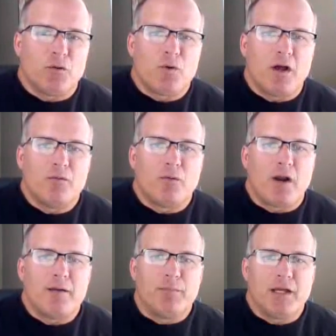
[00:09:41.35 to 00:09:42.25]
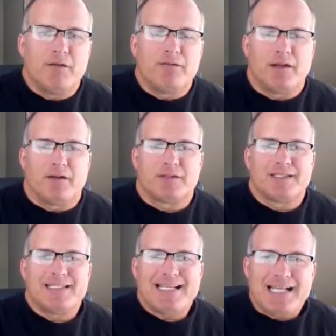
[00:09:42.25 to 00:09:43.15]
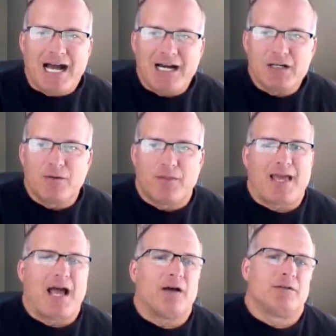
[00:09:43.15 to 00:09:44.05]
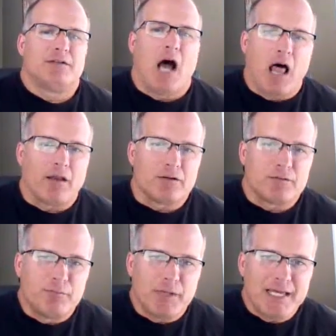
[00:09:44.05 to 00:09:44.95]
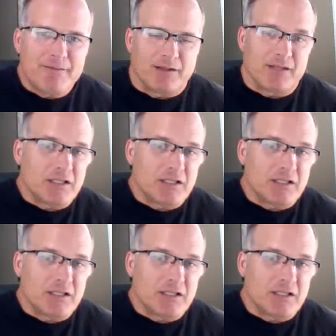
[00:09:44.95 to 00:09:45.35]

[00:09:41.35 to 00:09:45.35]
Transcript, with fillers: run rate benefit of $600,000 benefit.